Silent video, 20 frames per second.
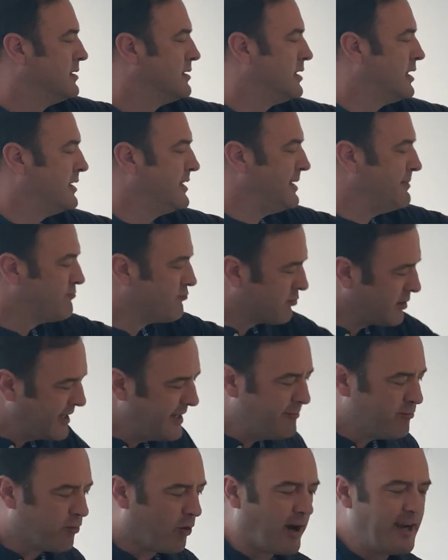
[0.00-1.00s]
and then
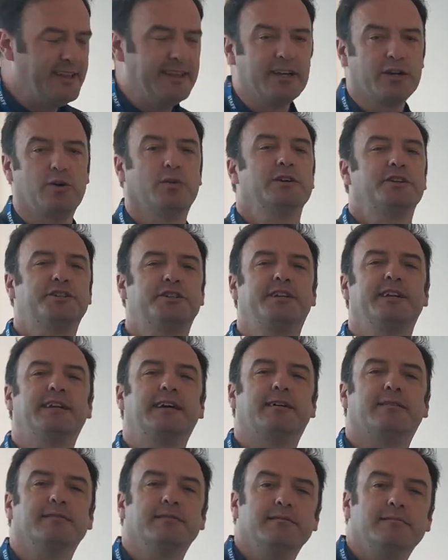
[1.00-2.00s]
rewrite the question
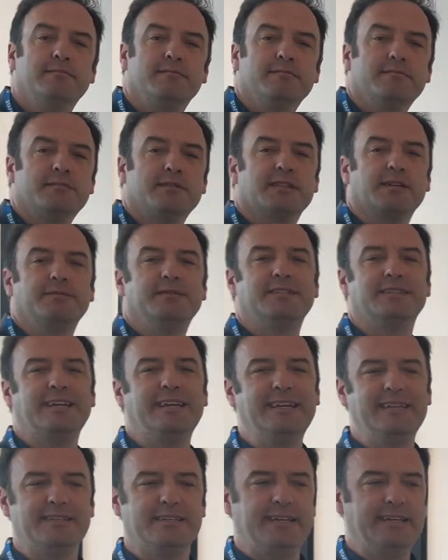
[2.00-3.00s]
out so
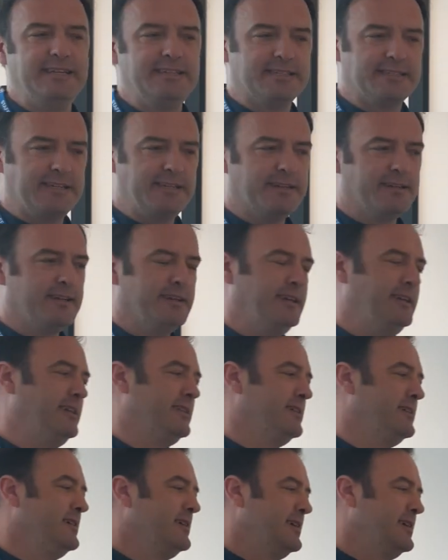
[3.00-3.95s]
it's in